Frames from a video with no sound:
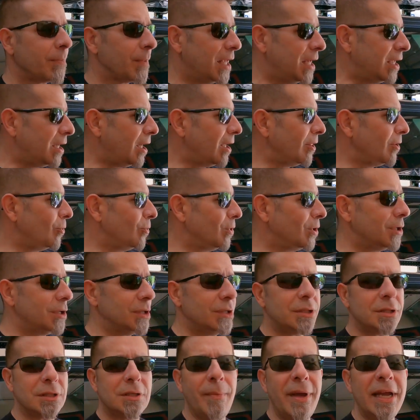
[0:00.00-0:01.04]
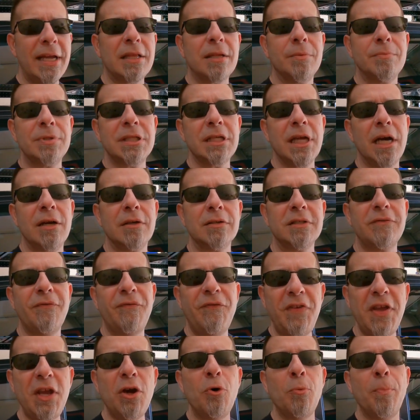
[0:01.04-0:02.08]
In other words, to make themselves
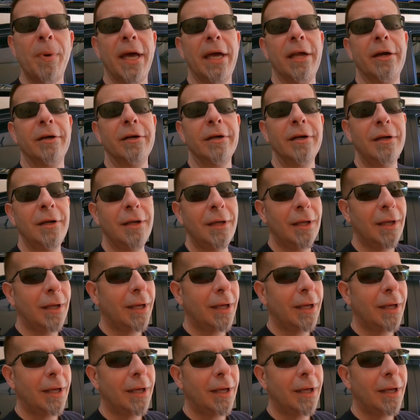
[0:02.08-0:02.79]
feel better